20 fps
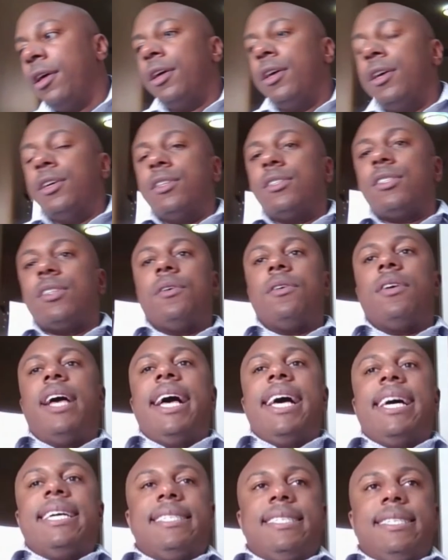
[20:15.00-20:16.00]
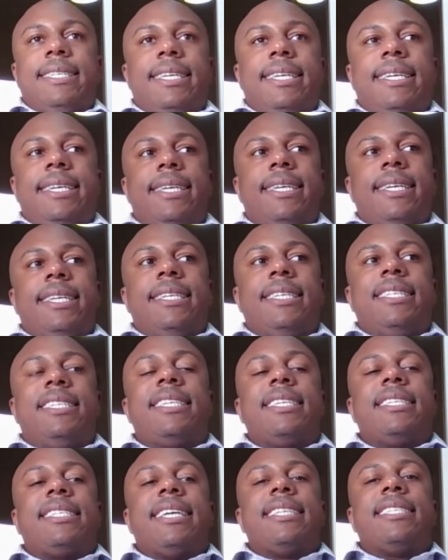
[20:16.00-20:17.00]
So, lastly,
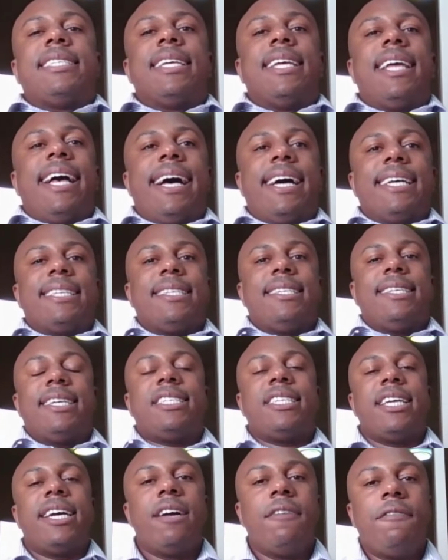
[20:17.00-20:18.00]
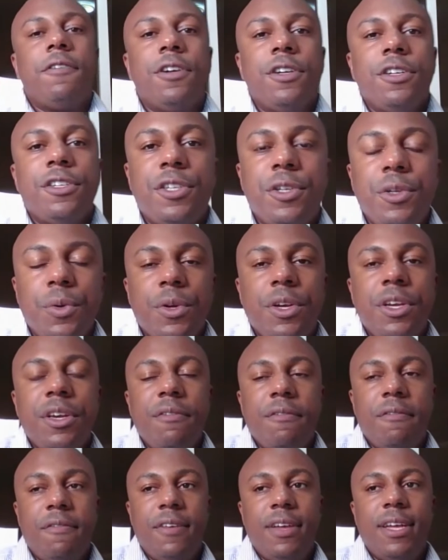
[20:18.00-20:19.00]
just as a last ditch effort to
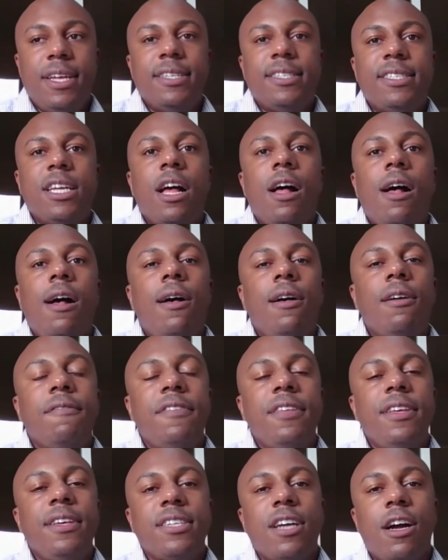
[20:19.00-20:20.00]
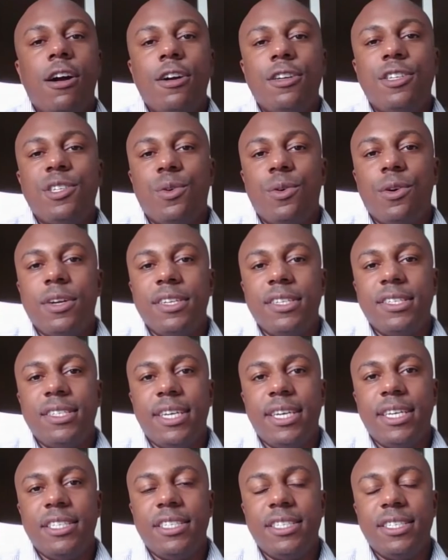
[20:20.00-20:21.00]
convince all of these arts
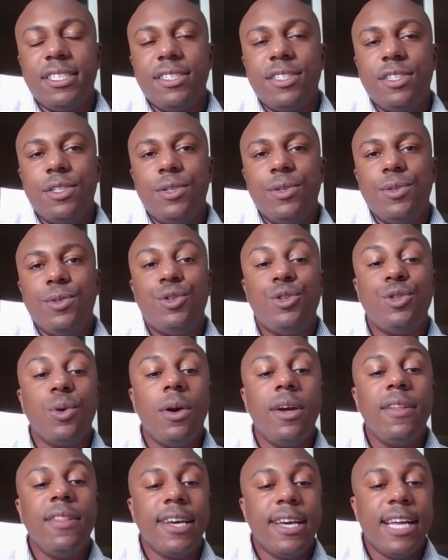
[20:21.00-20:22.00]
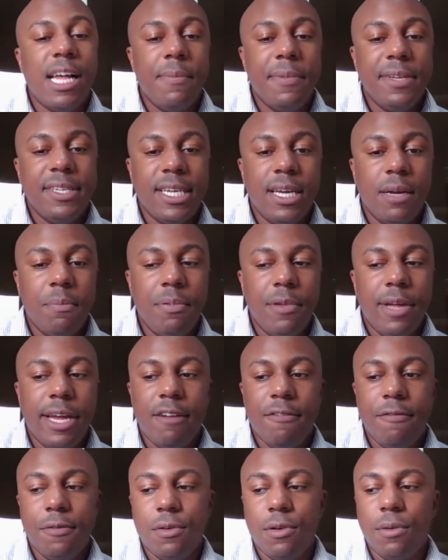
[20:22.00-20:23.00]
organizations to join the CommonTime
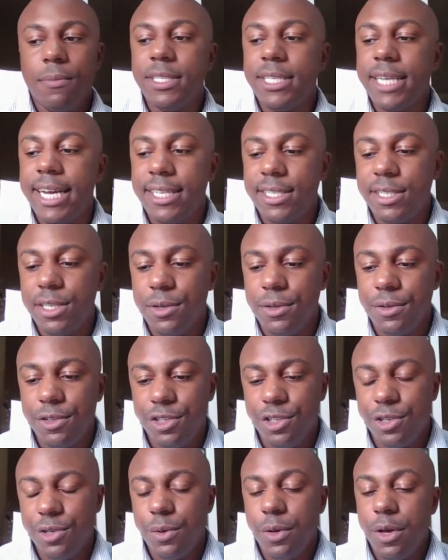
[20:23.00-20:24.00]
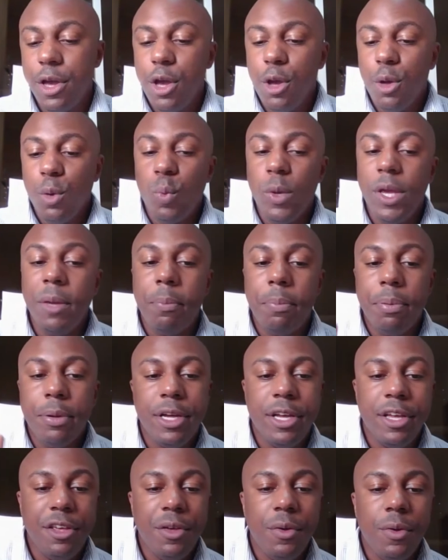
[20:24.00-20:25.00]
platform, as I told you, we
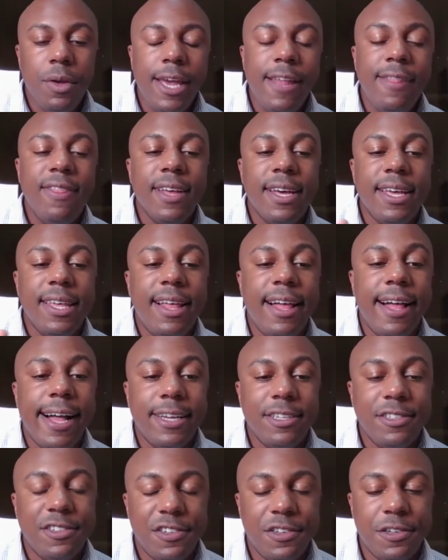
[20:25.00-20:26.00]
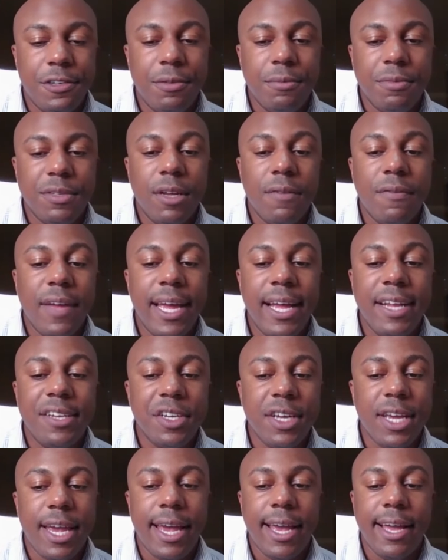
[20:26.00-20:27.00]
put you in the classrooms of
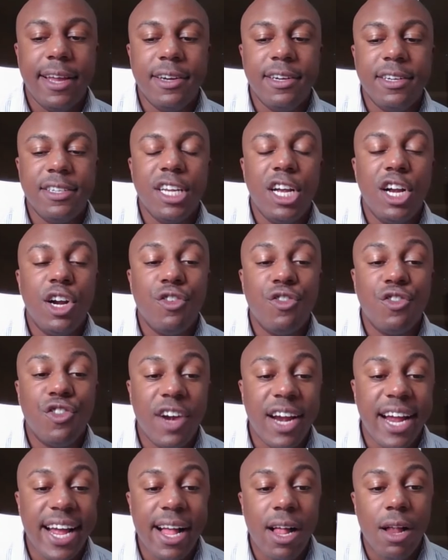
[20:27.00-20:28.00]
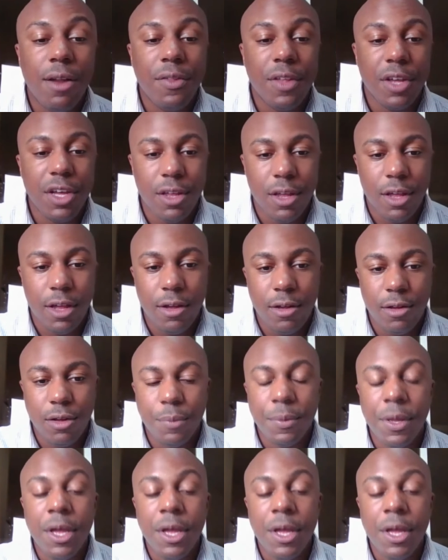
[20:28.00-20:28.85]
educators around the globe.